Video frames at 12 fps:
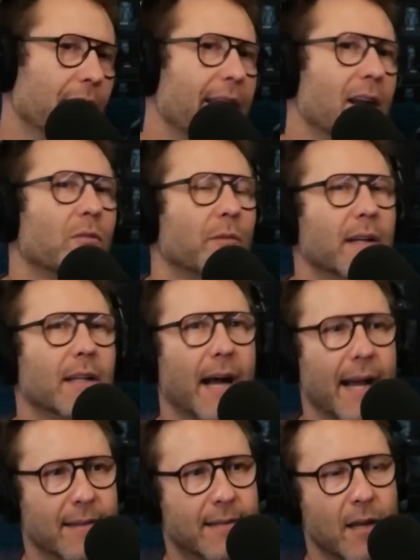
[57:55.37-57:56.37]
don't
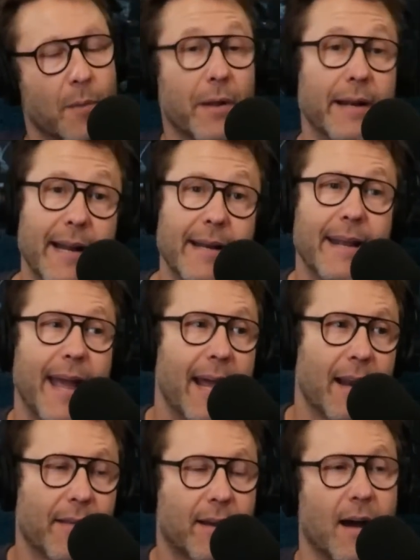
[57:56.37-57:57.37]
realize, you know, but in
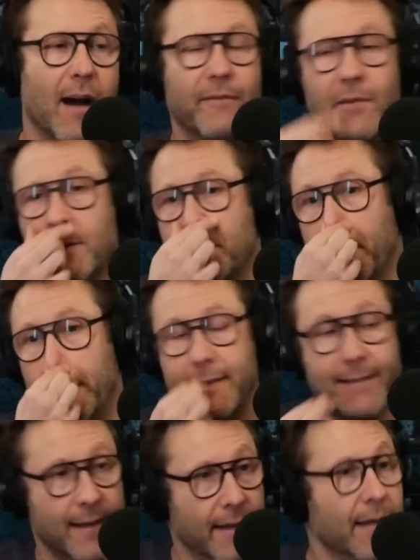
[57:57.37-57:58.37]
Indiana, the converse
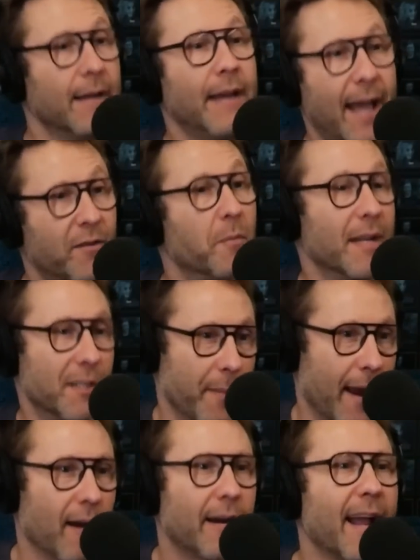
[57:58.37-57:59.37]
is, everybody's
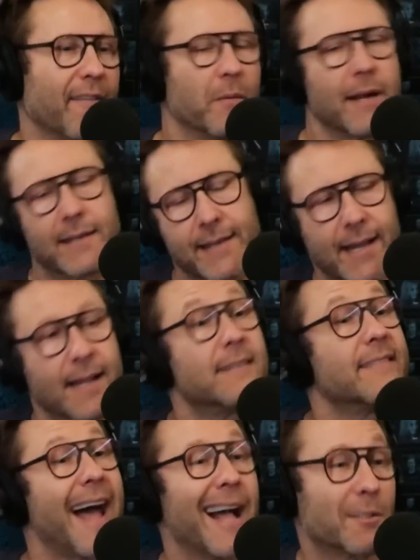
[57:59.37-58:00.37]
married, everybody has
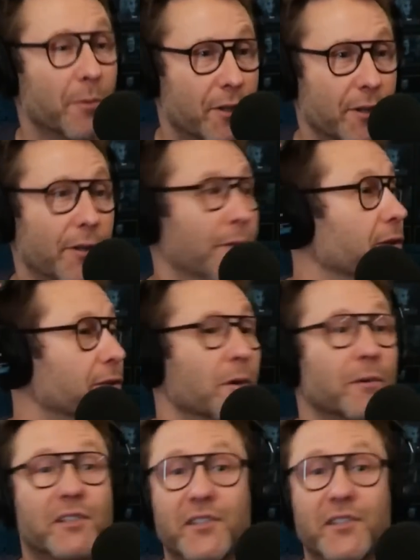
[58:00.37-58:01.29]
kids. That's what you do. There's no